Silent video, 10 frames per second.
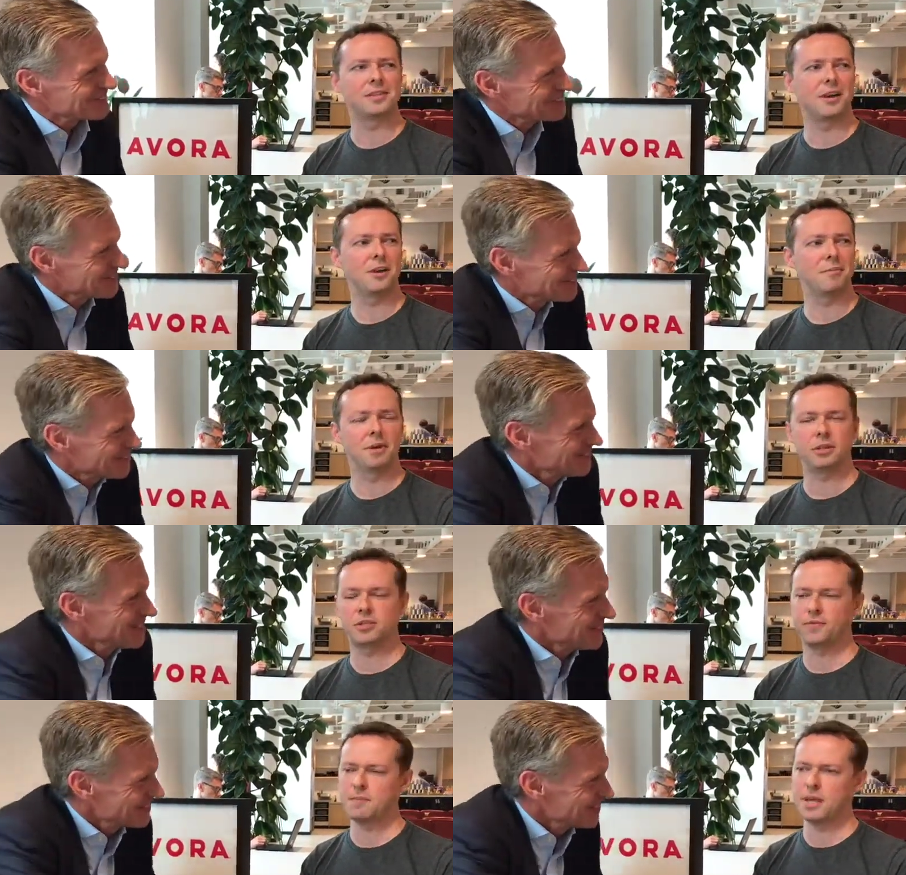
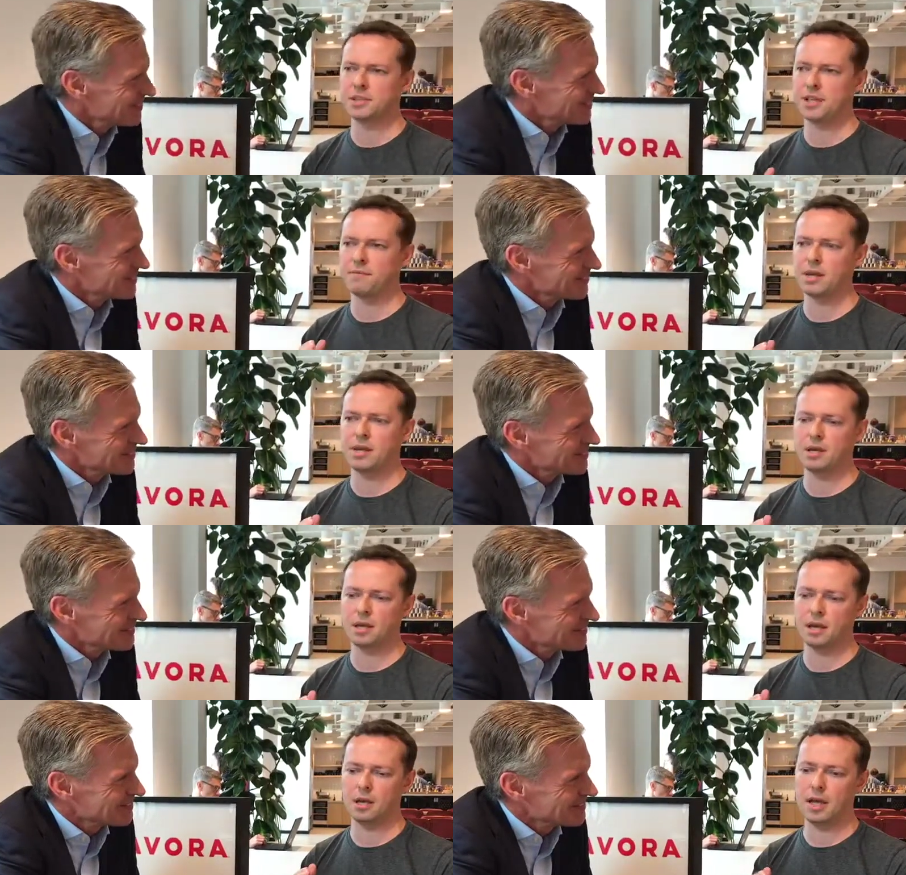Speaker 1: for me, it's definitely
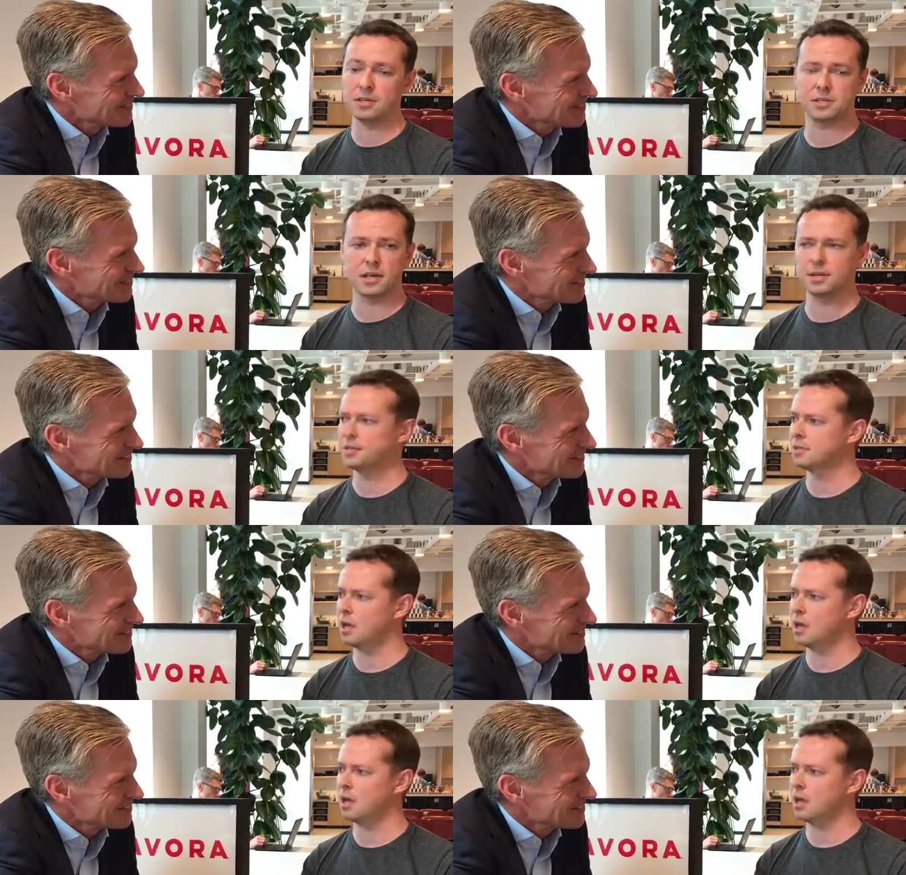exercise